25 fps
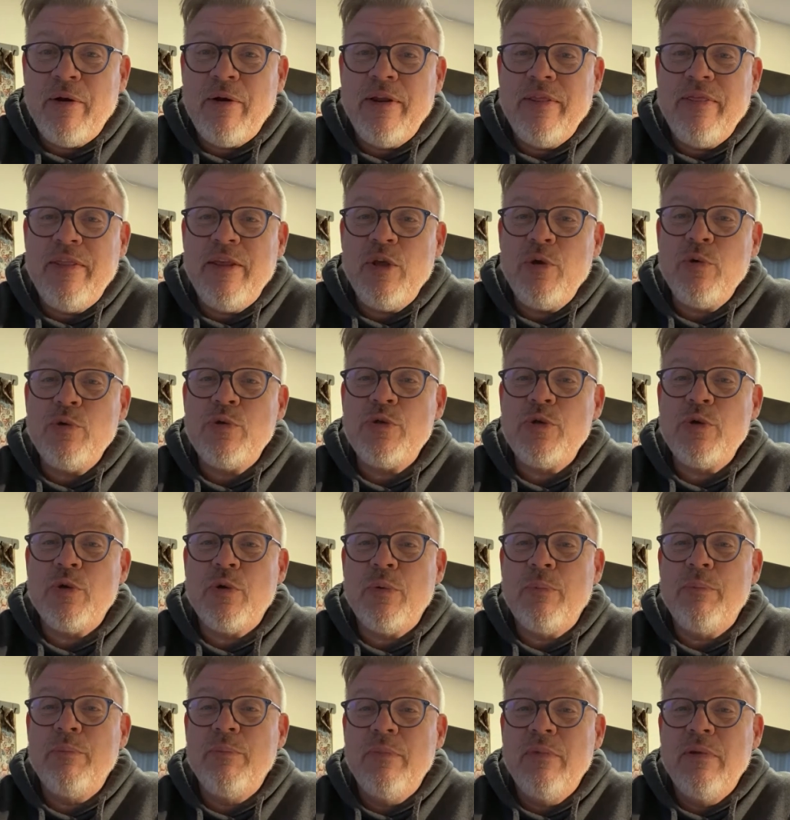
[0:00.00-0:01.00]
in the
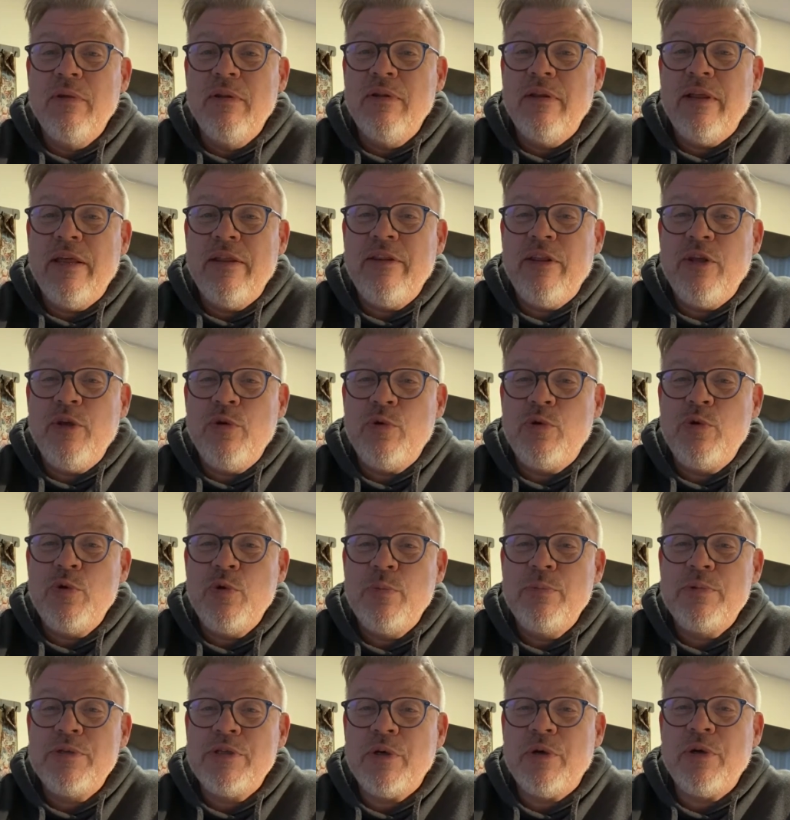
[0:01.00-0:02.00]

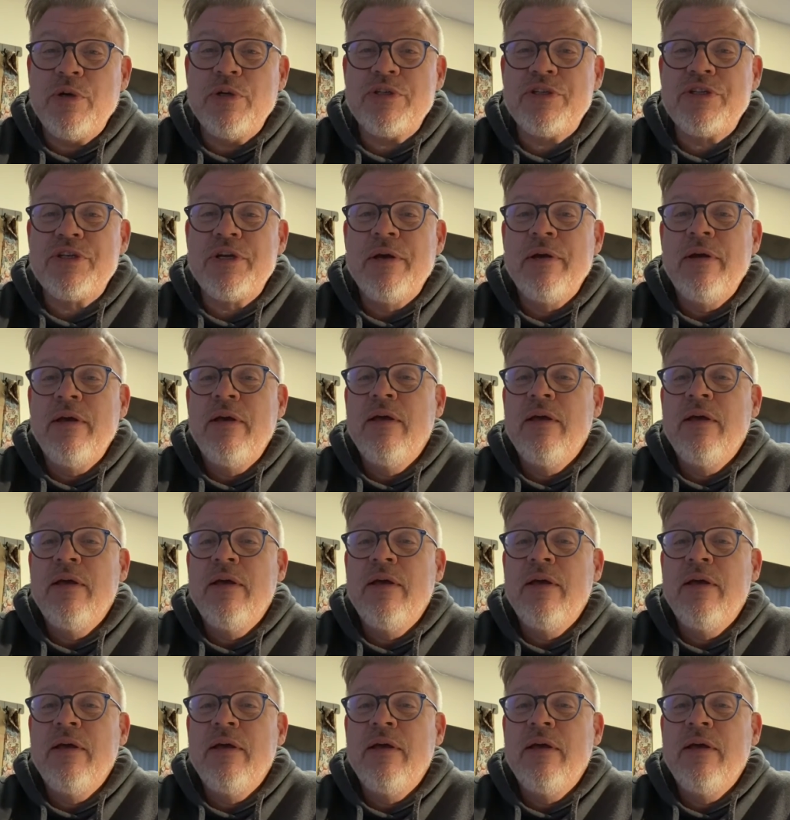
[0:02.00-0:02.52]
YouTube search,